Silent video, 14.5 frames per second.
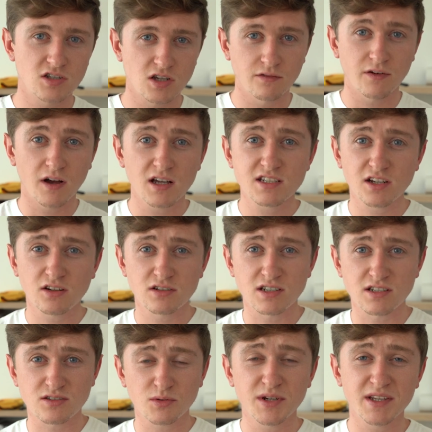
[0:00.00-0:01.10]
So for us it cost
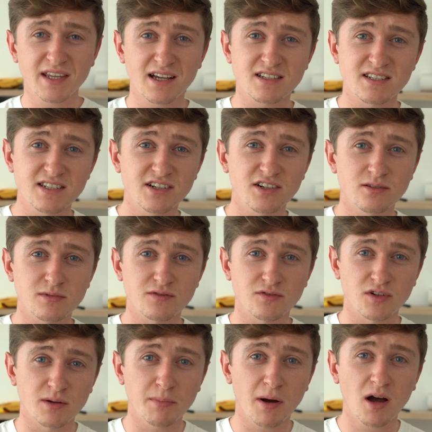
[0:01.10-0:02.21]
us 3,000 dirhams for
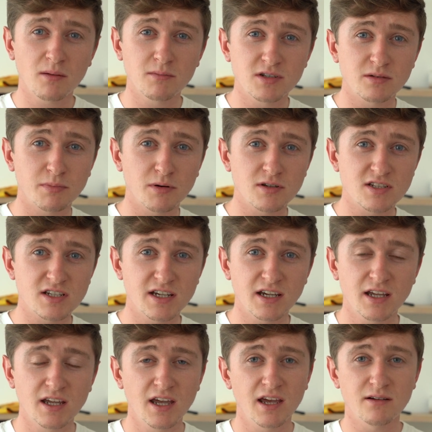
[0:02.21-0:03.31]
an apartment
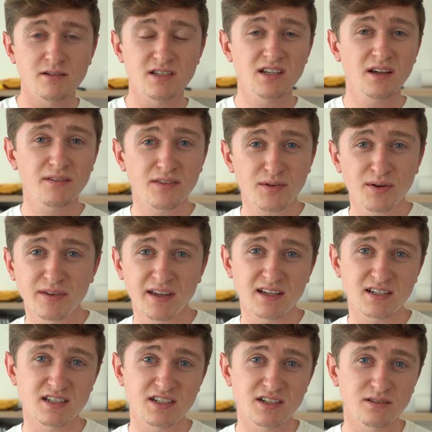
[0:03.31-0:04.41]
deposit, there's another
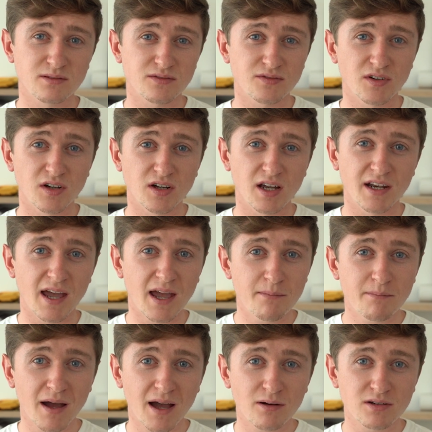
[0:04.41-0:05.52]
3,000 dirhams for an
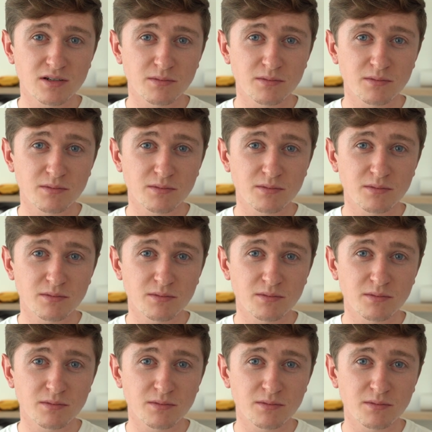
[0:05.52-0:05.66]
Empower